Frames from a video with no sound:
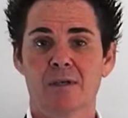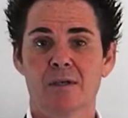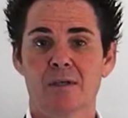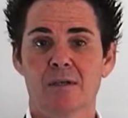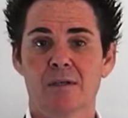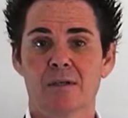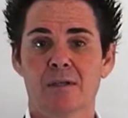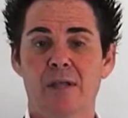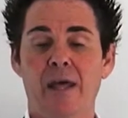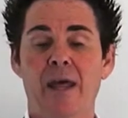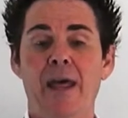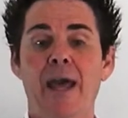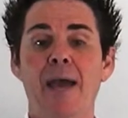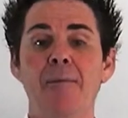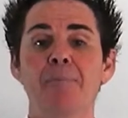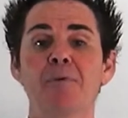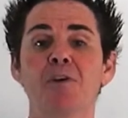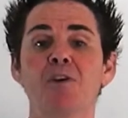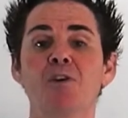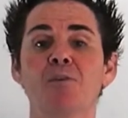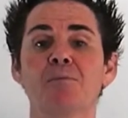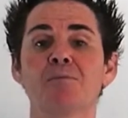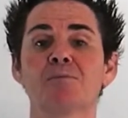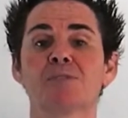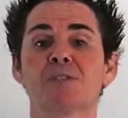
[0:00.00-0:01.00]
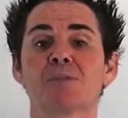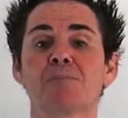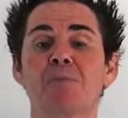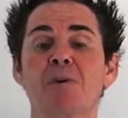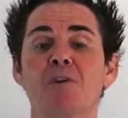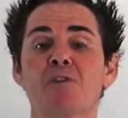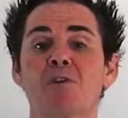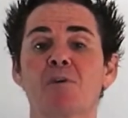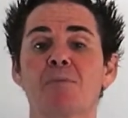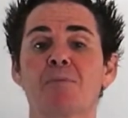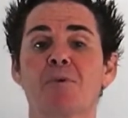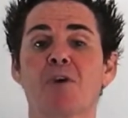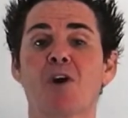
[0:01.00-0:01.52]
The Happy
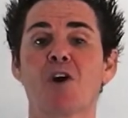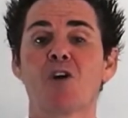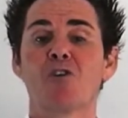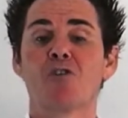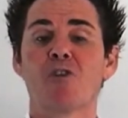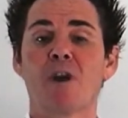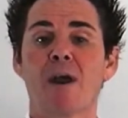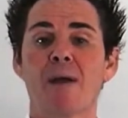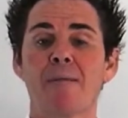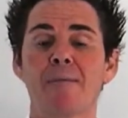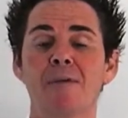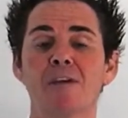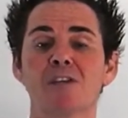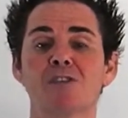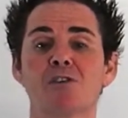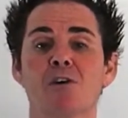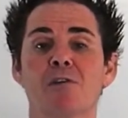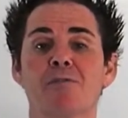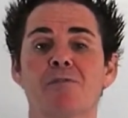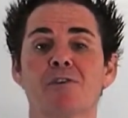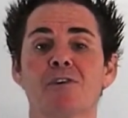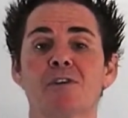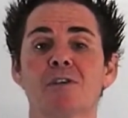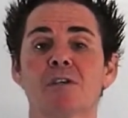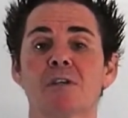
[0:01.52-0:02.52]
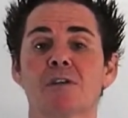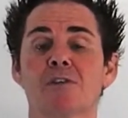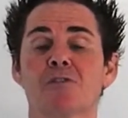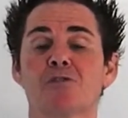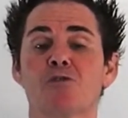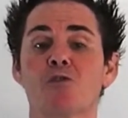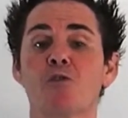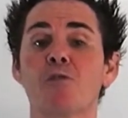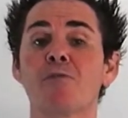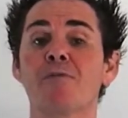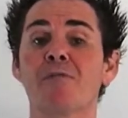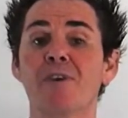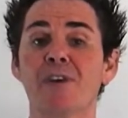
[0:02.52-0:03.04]
Non-Smoker program is offered
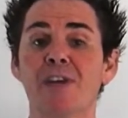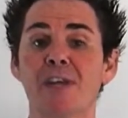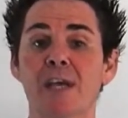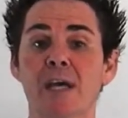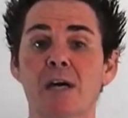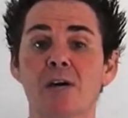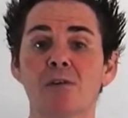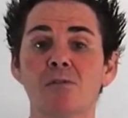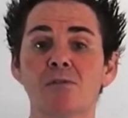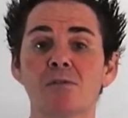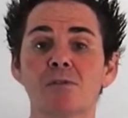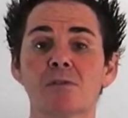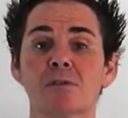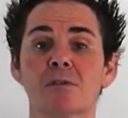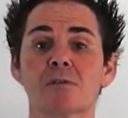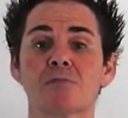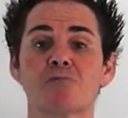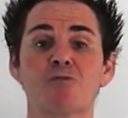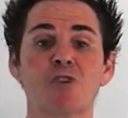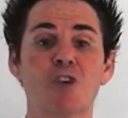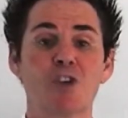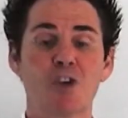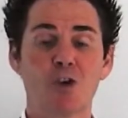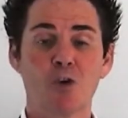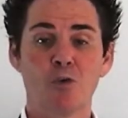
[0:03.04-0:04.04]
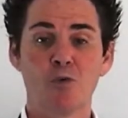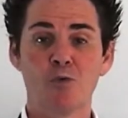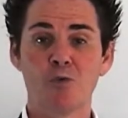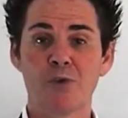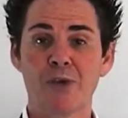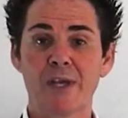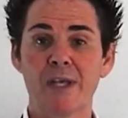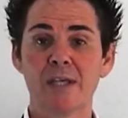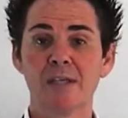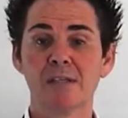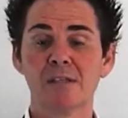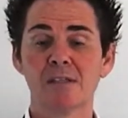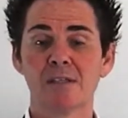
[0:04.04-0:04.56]
through videos,
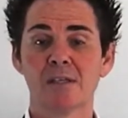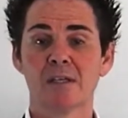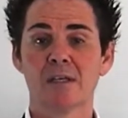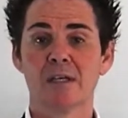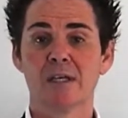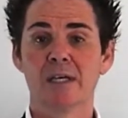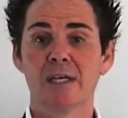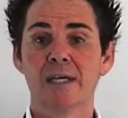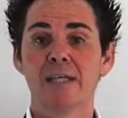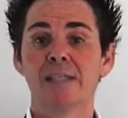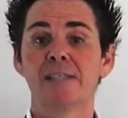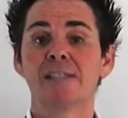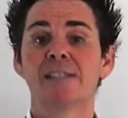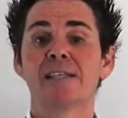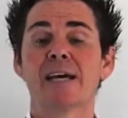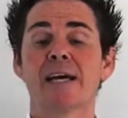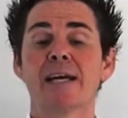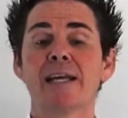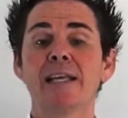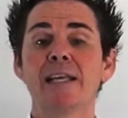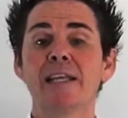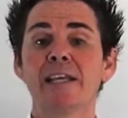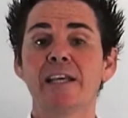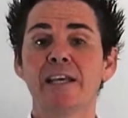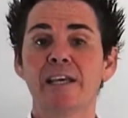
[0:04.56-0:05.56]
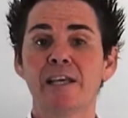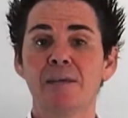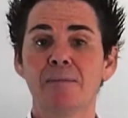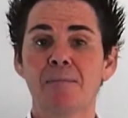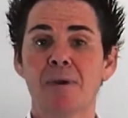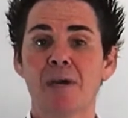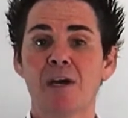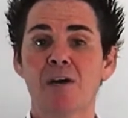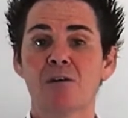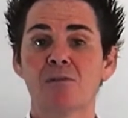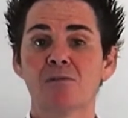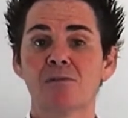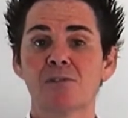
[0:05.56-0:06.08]
recordings, daily
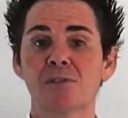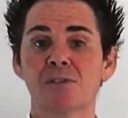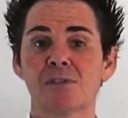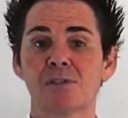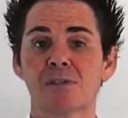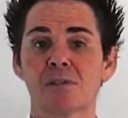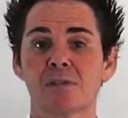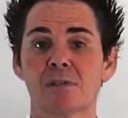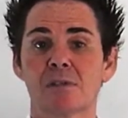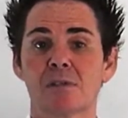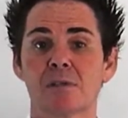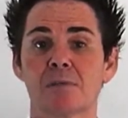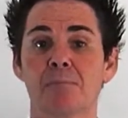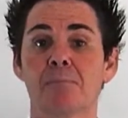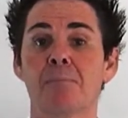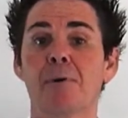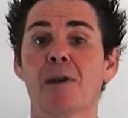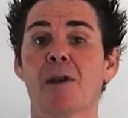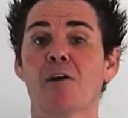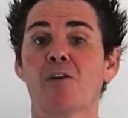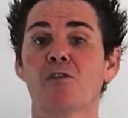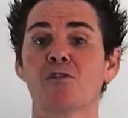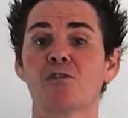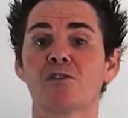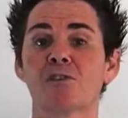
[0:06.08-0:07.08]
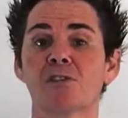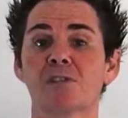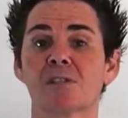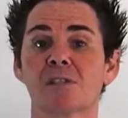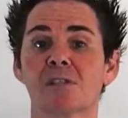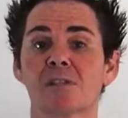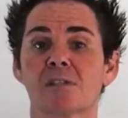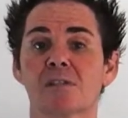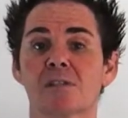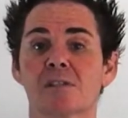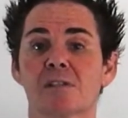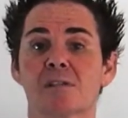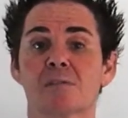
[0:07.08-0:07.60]
emails,
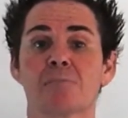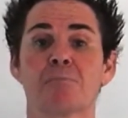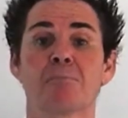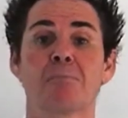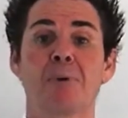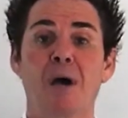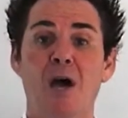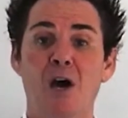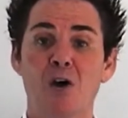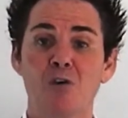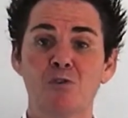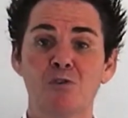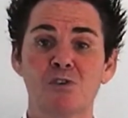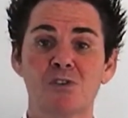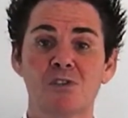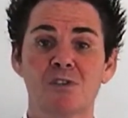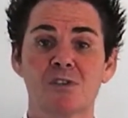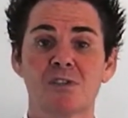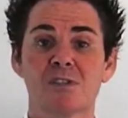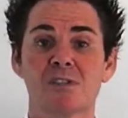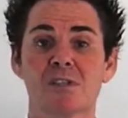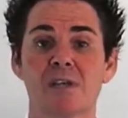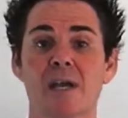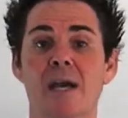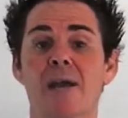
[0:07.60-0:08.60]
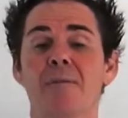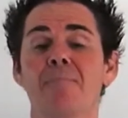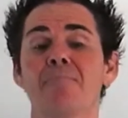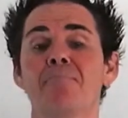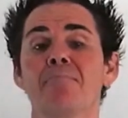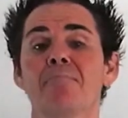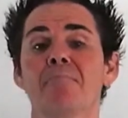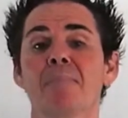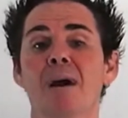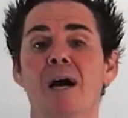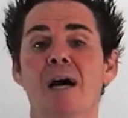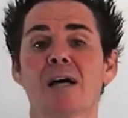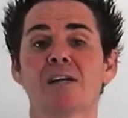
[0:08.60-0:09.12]
blogs, posts and
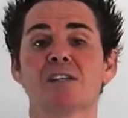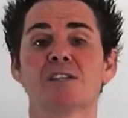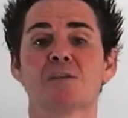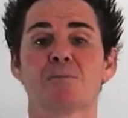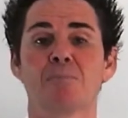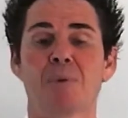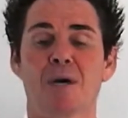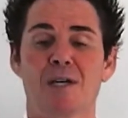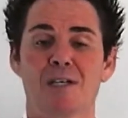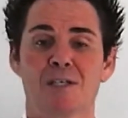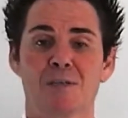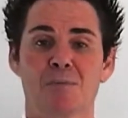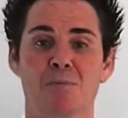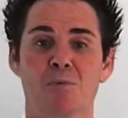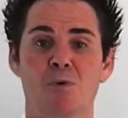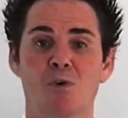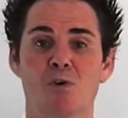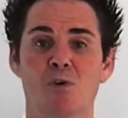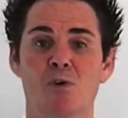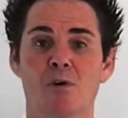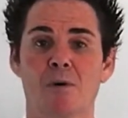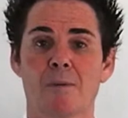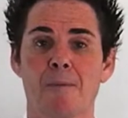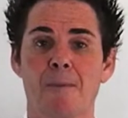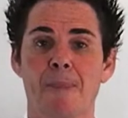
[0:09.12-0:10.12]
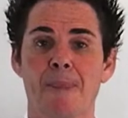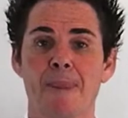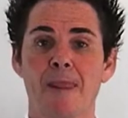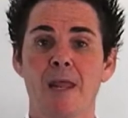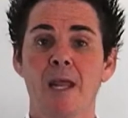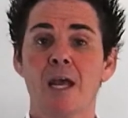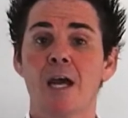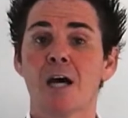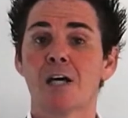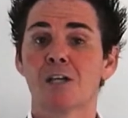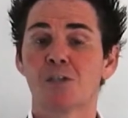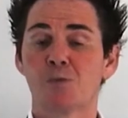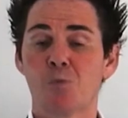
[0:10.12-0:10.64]
much, much more,
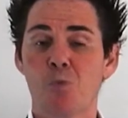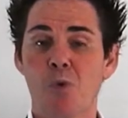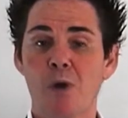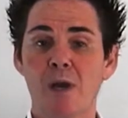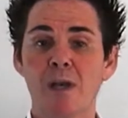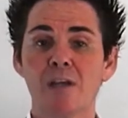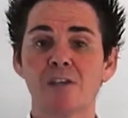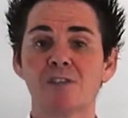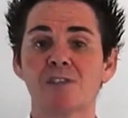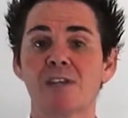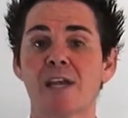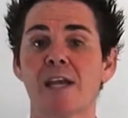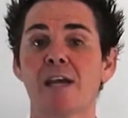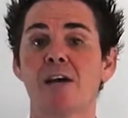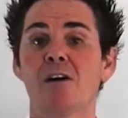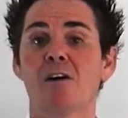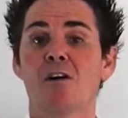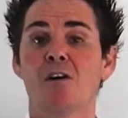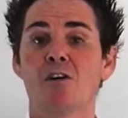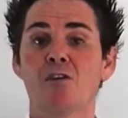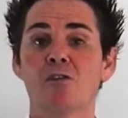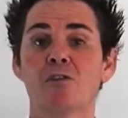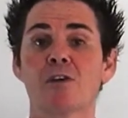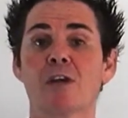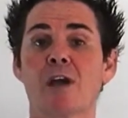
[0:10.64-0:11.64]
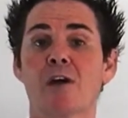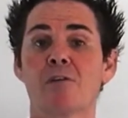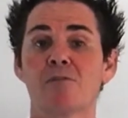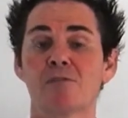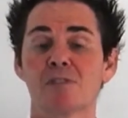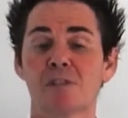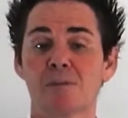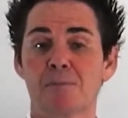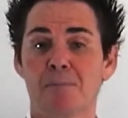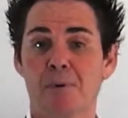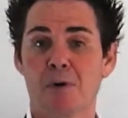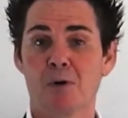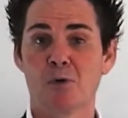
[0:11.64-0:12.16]
as well as our ongoing
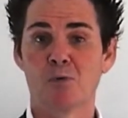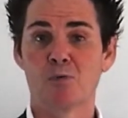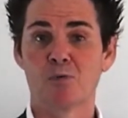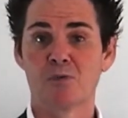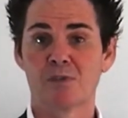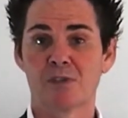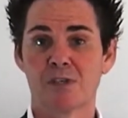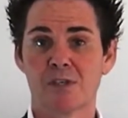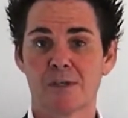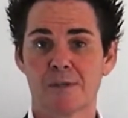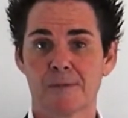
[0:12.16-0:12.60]
support.